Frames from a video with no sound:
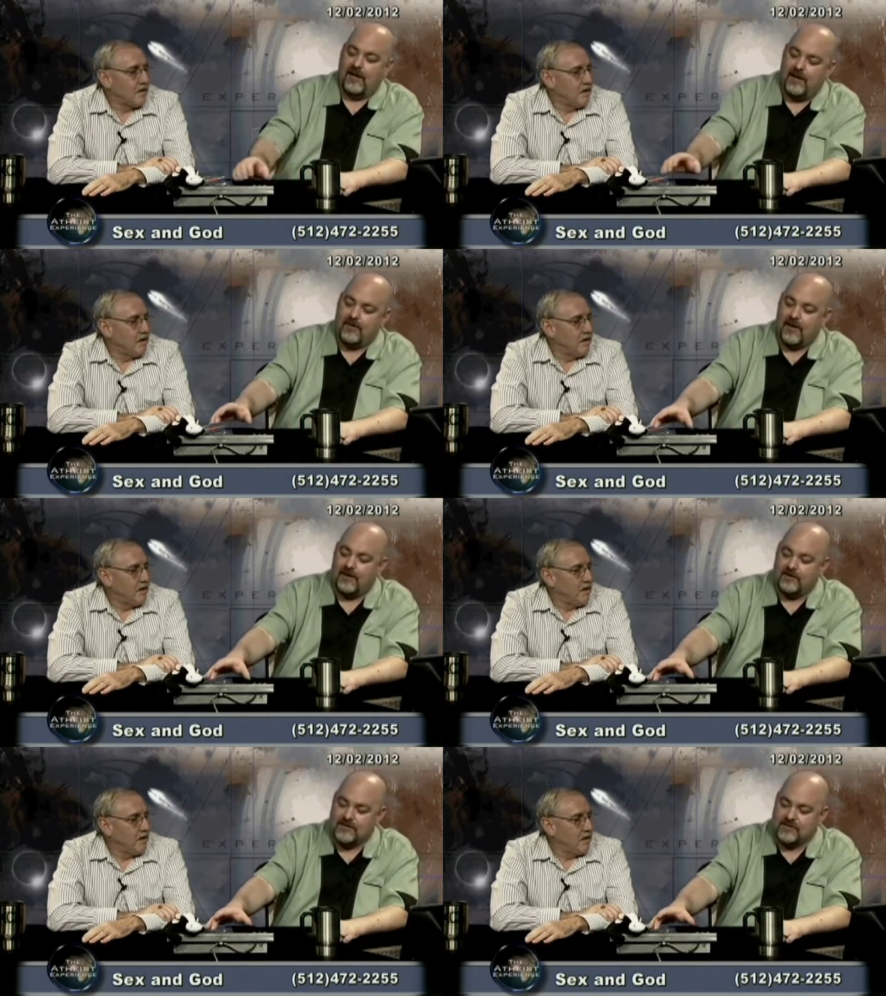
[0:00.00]

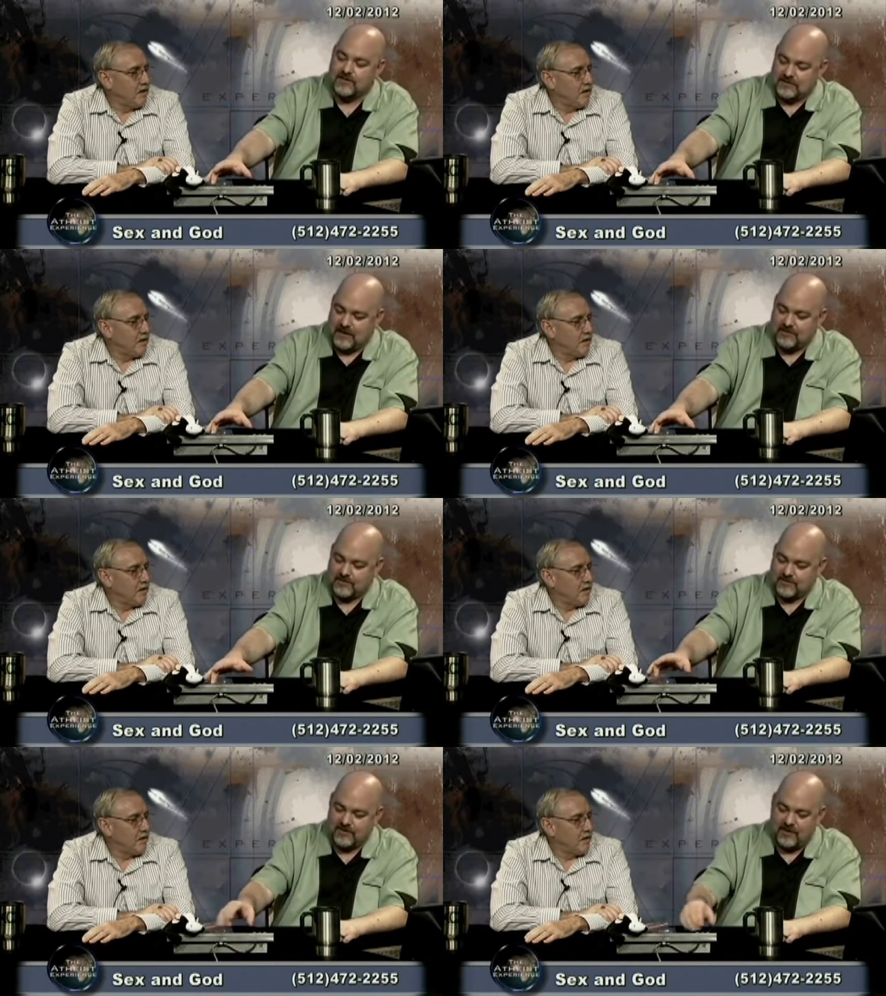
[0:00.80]
Speaker 1: Anyway, this is a
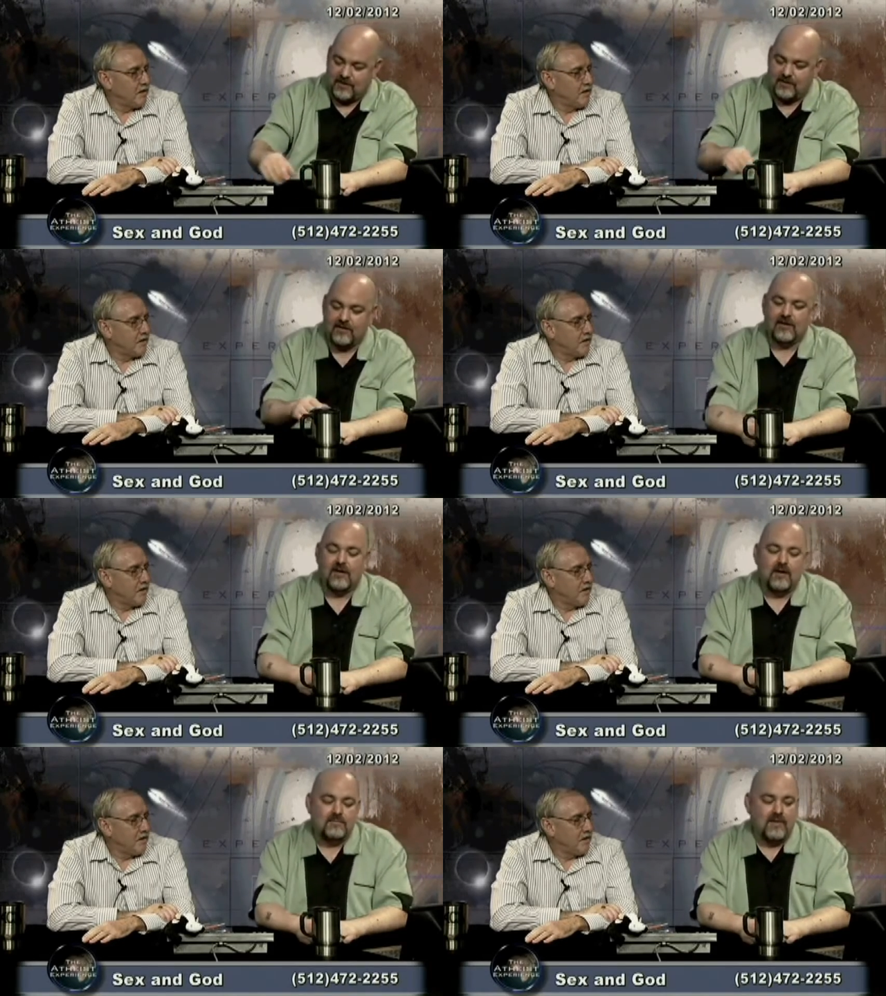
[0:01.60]
dangerous thing.
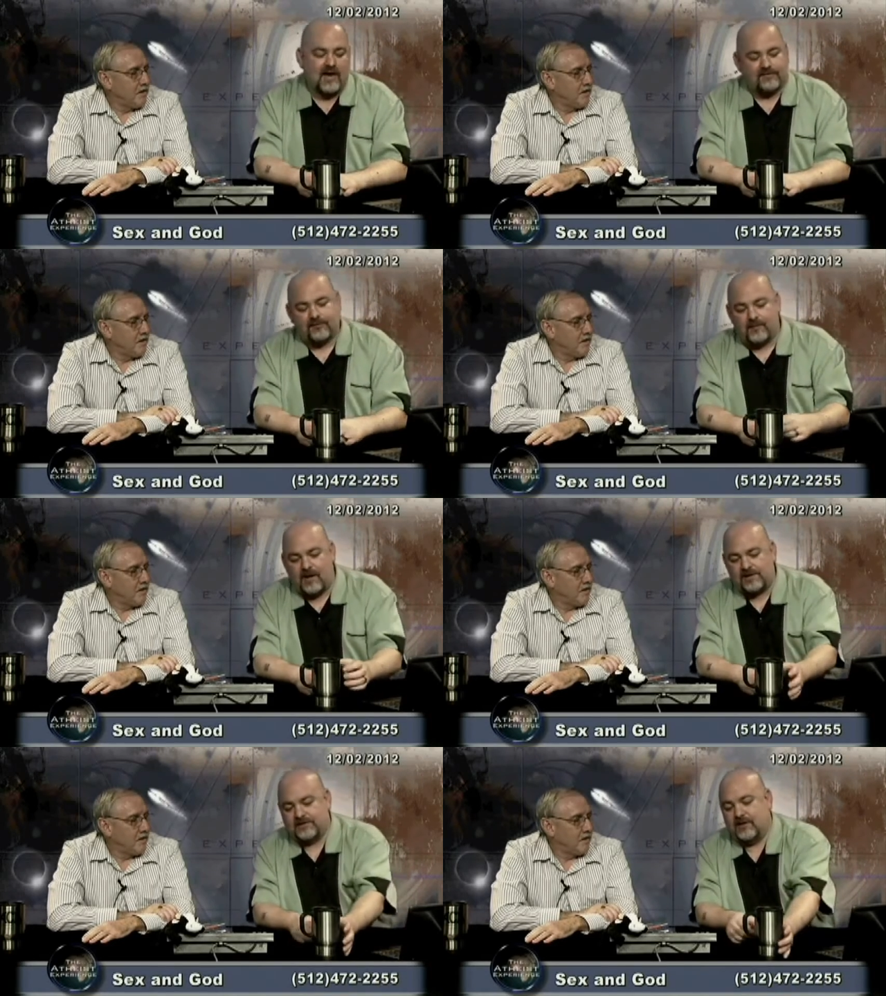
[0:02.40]
Matt from
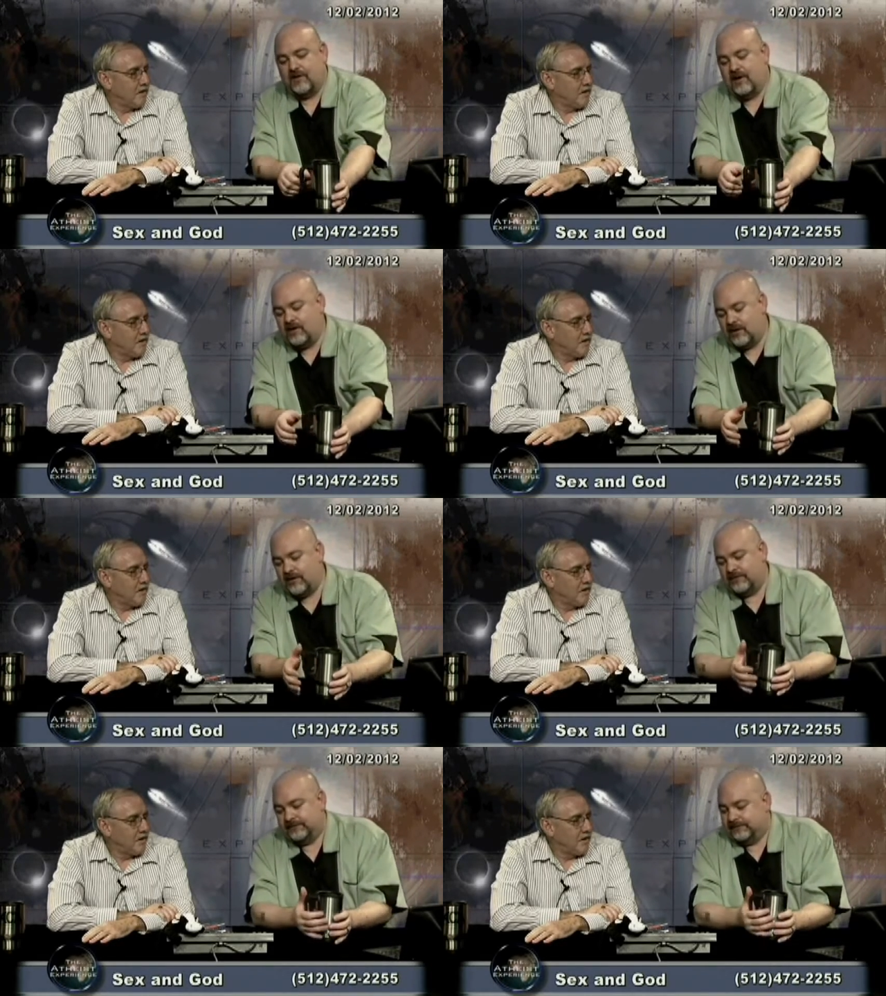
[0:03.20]
Oslo,
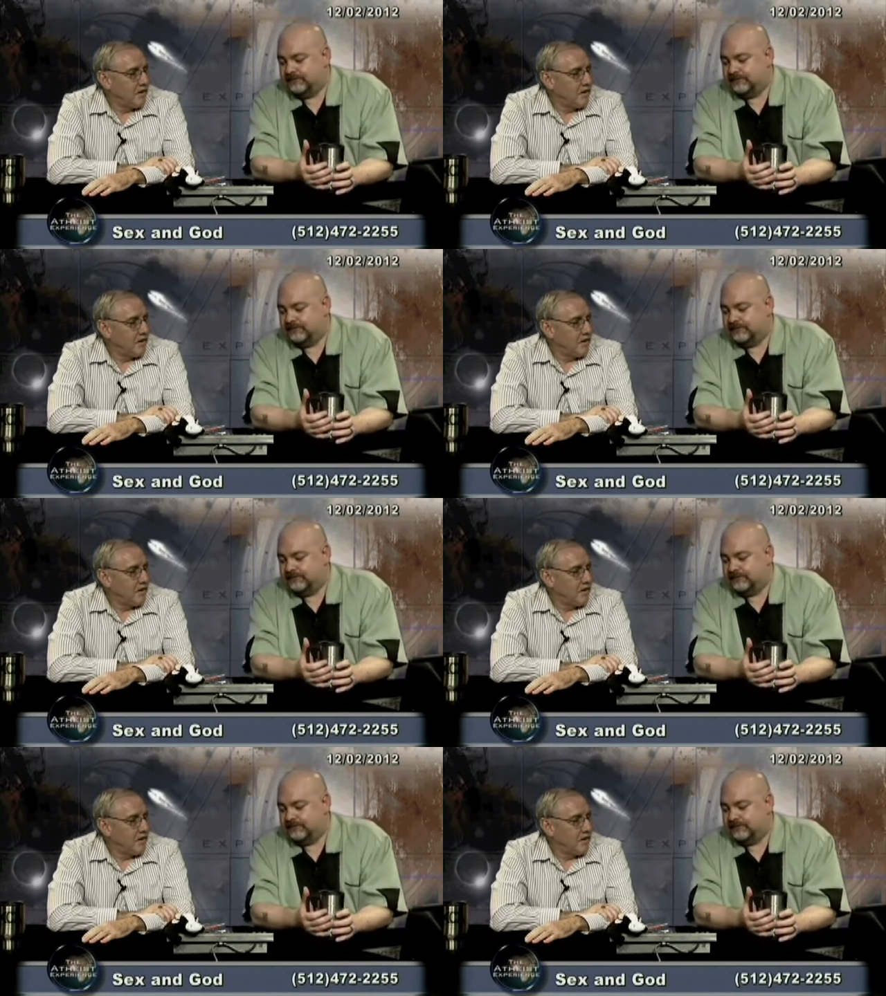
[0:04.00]
hello.